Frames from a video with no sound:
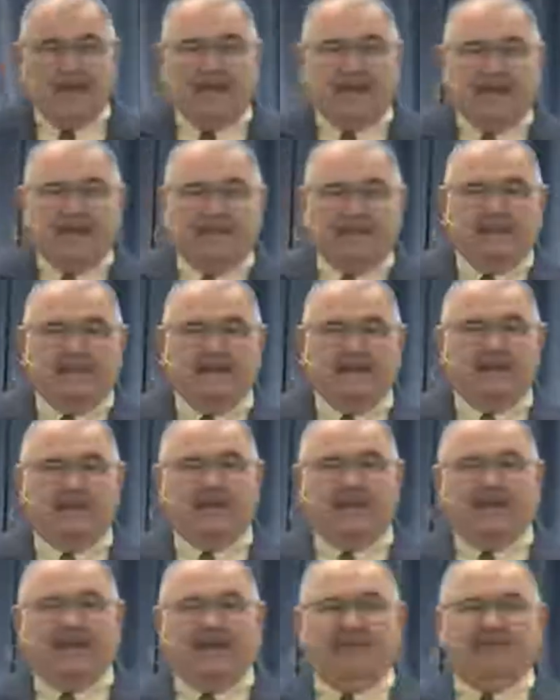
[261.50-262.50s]
And then
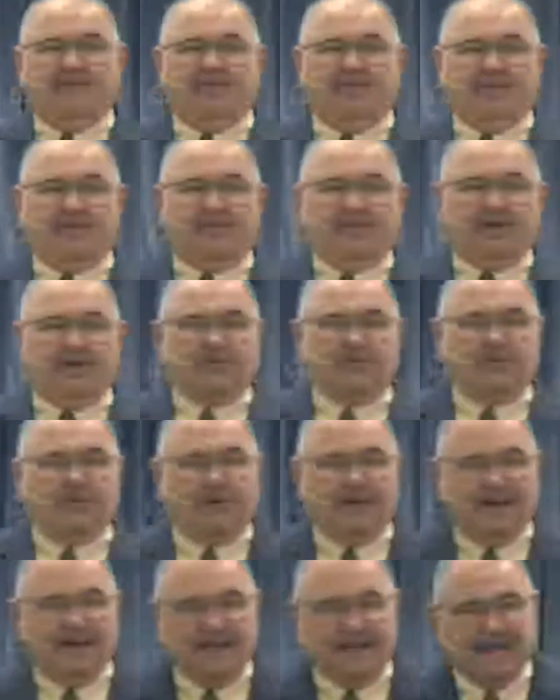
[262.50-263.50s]
you have the Greek
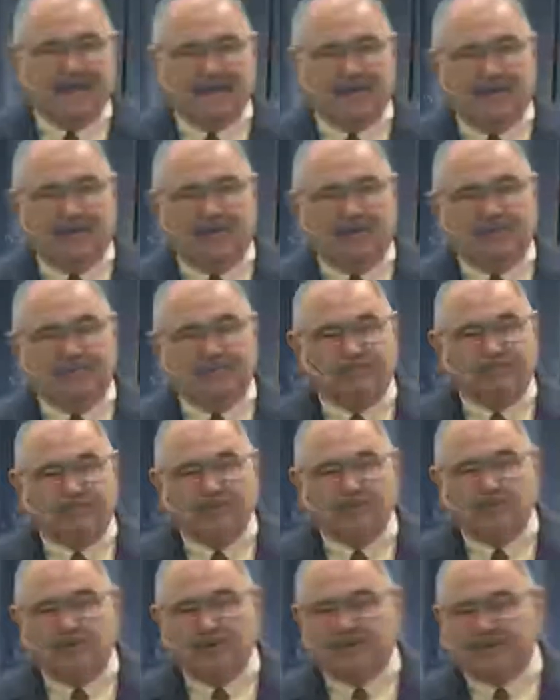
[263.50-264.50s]
word lego,
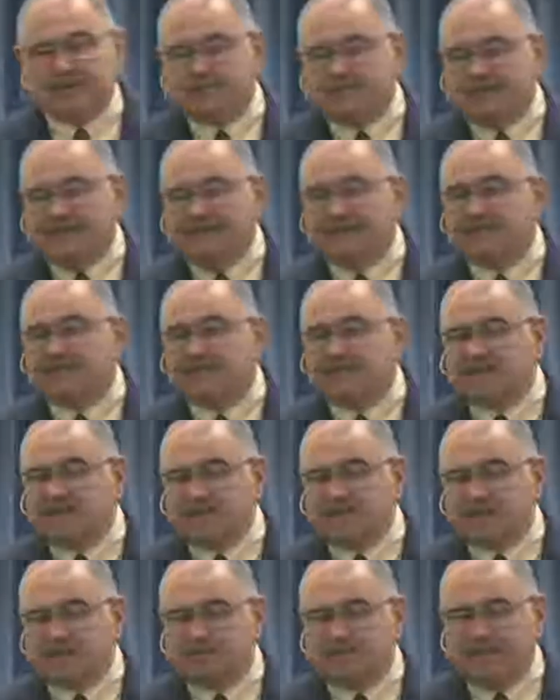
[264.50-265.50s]
which means
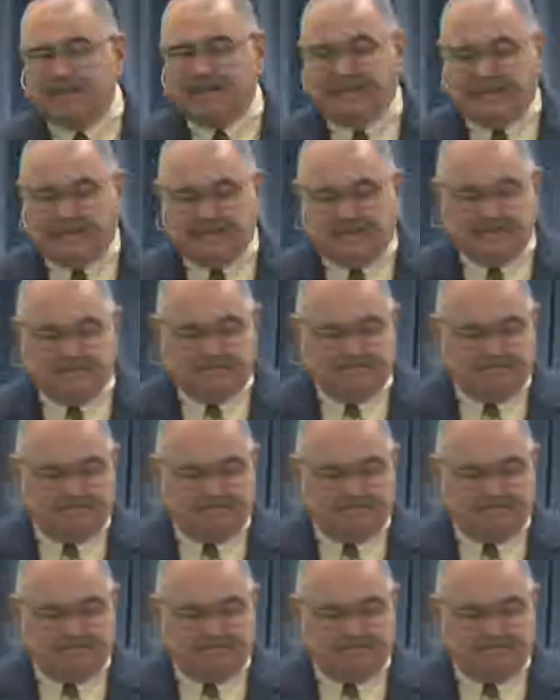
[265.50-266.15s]
to speak.